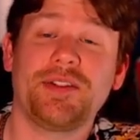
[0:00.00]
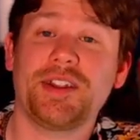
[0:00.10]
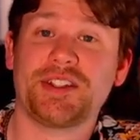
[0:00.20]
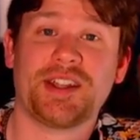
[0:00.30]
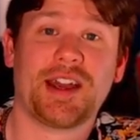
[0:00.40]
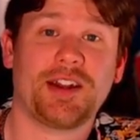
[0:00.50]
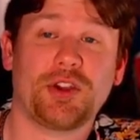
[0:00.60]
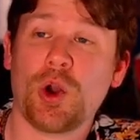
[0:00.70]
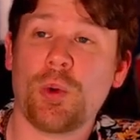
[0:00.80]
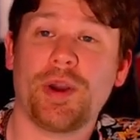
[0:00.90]
This is not a
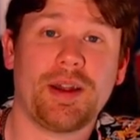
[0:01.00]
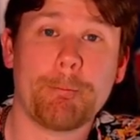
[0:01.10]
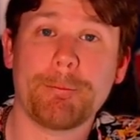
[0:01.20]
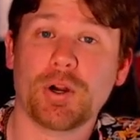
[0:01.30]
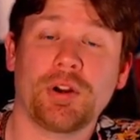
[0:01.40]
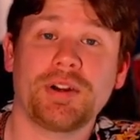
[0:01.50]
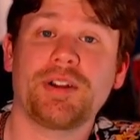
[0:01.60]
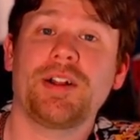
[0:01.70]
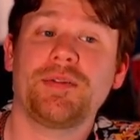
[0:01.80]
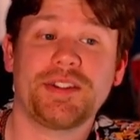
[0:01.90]
go in and burn.
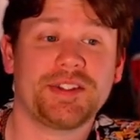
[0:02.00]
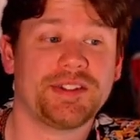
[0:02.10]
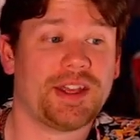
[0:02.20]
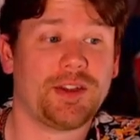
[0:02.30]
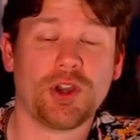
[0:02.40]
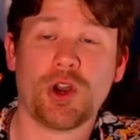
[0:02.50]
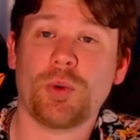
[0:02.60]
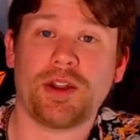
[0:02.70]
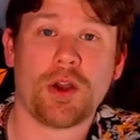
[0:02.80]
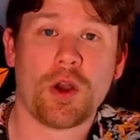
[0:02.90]
This is a go
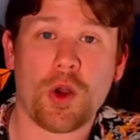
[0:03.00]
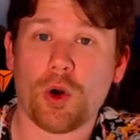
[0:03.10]
in,